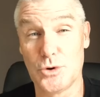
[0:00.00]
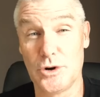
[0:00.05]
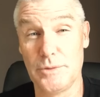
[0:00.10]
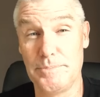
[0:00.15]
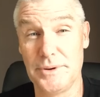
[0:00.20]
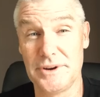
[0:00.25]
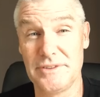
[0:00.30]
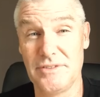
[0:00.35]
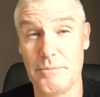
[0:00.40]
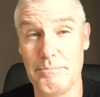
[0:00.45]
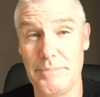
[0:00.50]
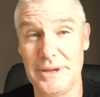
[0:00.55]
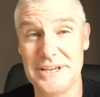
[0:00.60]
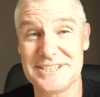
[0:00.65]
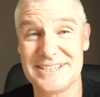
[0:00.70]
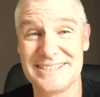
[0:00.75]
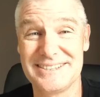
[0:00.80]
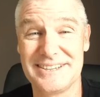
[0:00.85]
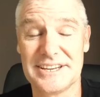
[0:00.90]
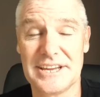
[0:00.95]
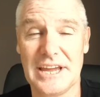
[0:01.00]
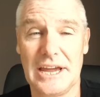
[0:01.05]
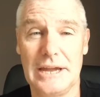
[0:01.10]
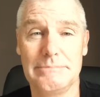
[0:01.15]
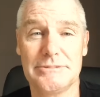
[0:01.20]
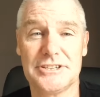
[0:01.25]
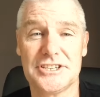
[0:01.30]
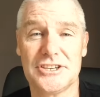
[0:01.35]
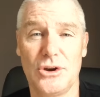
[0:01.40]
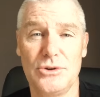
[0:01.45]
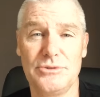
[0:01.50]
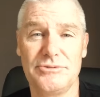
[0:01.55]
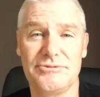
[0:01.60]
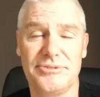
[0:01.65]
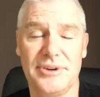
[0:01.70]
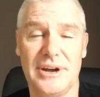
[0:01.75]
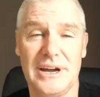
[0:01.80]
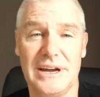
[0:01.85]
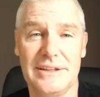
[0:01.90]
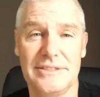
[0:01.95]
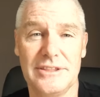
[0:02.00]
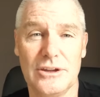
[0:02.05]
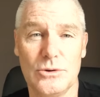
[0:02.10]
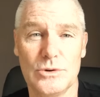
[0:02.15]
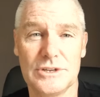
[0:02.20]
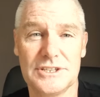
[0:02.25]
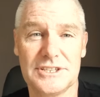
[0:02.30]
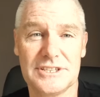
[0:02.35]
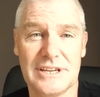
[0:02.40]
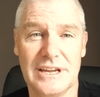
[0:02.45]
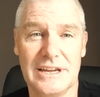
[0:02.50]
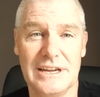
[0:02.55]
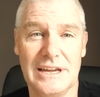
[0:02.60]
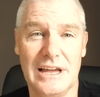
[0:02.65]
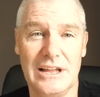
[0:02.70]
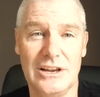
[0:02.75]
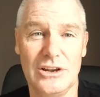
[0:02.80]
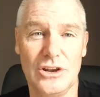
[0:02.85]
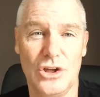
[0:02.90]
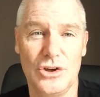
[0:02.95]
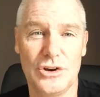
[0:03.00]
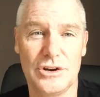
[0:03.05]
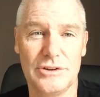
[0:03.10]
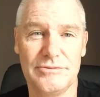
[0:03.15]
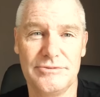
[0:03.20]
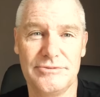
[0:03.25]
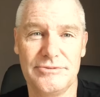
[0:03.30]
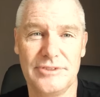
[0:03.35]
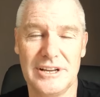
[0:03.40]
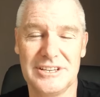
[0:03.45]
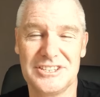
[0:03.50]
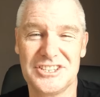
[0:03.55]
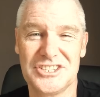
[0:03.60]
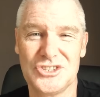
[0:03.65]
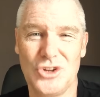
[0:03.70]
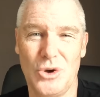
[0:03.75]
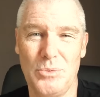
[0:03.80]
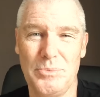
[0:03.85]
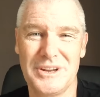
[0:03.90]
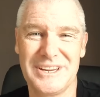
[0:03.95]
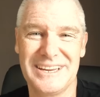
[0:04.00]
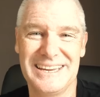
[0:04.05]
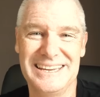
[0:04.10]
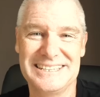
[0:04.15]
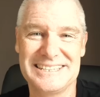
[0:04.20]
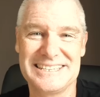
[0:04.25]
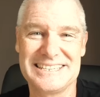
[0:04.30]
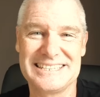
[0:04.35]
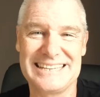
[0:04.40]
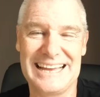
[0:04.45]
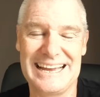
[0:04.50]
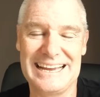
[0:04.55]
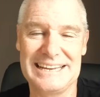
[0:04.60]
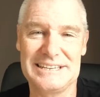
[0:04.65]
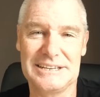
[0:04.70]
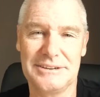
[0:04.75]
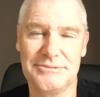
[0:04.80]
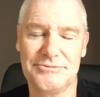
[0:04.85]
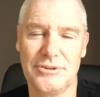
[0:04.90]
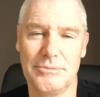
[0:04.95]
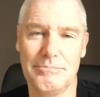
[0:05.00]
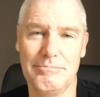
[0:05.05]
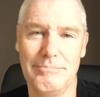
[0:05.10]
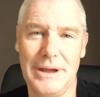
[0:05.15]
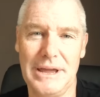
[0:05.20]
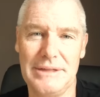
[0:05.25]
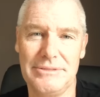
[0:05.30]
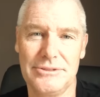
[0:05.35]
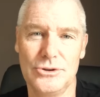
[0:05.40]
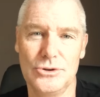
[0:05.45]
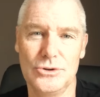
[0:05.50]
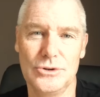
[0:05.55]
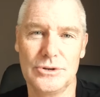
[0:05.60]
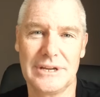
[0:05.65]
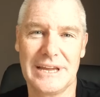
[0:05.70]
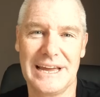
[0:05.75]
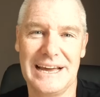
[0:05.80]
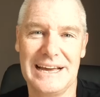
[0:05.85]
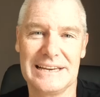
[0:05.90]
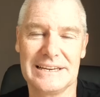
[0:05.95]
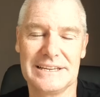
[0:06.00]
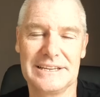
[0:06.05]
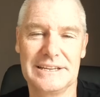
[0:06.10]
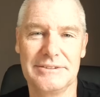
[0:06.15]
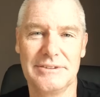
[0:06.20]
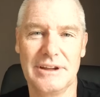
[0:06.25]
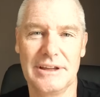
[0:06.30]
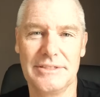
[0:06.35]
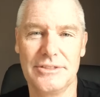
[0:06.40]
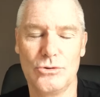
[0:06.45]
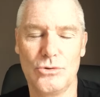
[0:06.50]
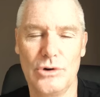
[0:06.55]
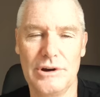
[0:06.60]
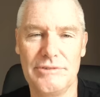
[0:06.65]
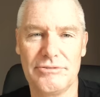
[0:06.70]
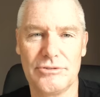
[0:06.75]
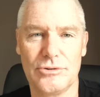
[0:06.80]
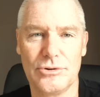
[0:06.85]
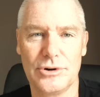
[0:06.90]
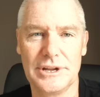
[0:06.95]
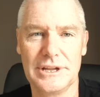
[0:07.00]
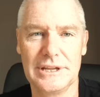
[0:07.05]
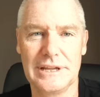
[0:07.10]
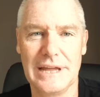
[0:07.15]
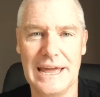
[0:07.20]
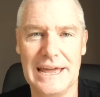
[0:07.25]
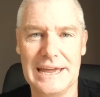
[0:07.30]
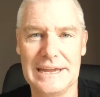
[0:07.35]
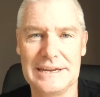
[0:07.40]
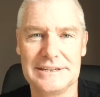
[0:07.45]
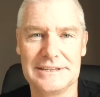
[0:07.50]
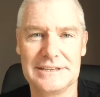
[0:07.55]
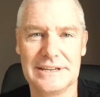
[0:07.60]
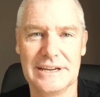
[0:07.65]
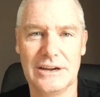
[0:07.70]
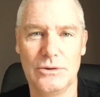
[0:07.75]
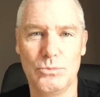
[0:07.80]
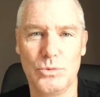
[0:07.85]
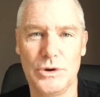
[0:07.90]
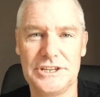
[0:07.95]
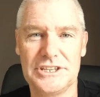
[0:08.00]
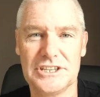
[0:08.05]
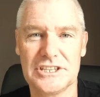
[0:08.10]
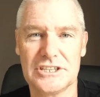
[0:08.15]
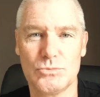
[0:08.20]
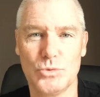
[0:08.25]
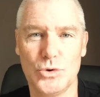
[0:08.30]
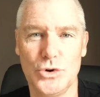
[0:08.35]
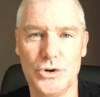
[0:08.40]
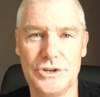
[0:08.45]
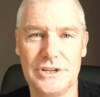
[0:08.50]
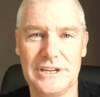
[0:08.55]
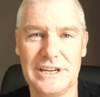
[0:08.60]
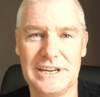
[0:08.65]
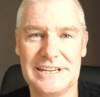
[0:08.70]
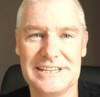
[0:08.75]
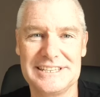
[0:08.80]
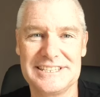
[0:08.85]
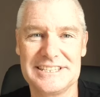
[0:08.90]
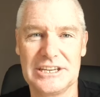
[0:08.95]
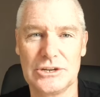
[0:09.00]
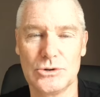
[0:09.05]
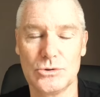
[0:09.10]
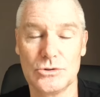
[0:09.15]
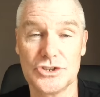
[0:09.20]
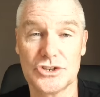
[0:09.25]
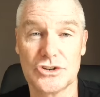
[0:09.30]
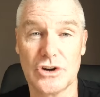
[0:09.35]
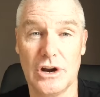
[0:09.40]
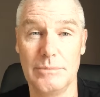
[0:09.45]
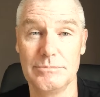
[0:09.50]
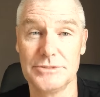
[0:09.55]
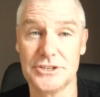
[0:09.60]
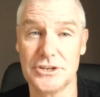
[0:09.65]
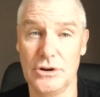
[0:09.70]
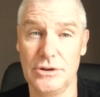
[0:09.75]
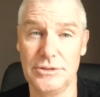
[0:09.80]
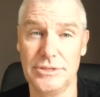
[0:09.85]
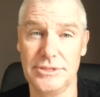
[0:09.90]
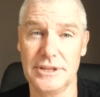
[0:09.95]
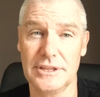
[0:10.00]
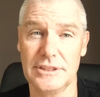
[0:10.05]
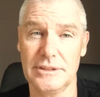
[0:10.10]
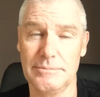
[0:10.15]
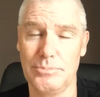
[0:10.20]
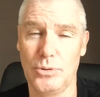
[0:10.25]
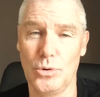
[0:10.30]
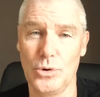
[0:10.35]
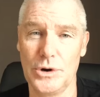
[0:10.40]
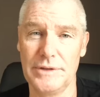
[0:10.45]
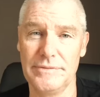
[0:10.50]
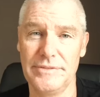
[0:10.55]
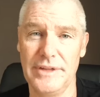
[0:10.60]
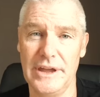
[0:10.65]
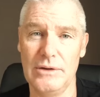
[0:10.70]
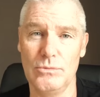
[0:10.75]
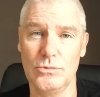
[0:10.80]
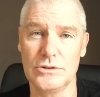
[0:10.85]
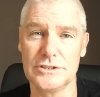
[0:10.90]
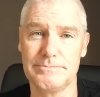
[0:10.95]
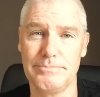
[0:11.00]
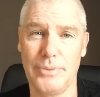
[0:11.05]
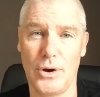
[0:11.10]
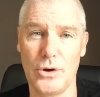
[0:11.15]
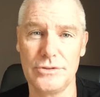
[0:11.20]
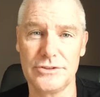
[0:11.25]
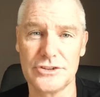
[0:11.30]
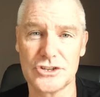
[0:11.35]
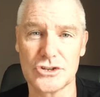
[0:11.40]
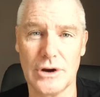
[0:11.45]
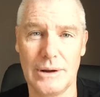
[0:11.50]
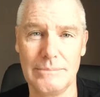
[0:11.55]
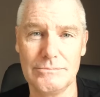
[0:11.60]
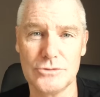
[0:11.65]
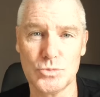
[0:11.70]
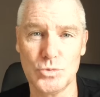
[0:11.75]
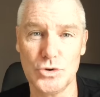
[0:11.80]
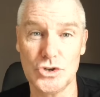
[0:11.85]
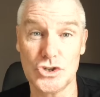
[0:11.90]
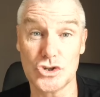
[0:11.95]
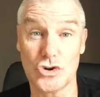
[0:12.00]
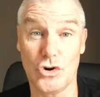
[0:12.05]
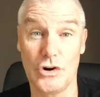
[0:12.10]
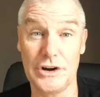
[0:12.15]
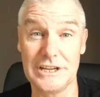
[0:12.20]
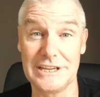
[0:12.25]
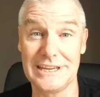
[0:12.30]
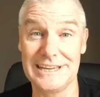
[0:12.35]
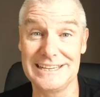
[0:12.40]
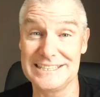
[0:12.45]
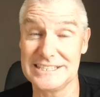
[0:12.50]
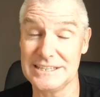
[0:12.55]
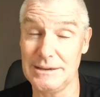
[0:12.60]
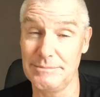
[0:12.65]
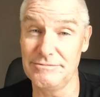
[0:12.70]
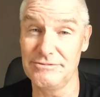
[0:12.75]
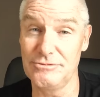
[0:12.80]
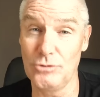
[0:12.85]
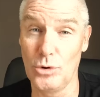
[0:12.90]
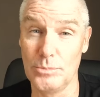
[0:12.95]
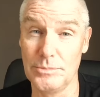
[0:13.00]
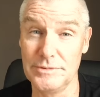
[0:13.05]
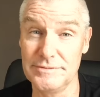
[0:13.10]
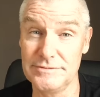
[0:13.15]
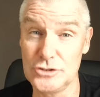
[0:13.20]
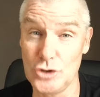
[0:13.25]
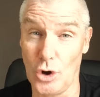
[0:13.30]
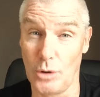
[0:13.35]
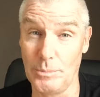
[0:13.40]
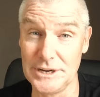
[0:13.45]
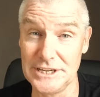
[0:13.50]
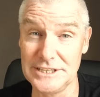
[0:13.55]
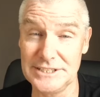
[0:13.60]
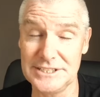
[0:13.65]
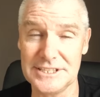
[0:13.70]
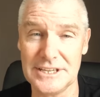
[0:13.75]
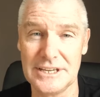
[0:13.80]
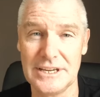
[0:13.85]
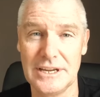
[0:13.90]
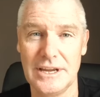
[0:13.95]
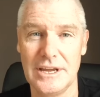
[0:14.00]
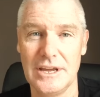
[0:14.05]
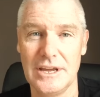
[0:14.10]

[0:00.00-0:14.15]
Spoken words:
were a bit of a mess in the game so far. There was a lot of stopping and starting from Matthew Carley, the referee, and we just weren't getting settled scrums. And I think the point of that was both scrums were trying to get some form of dominance.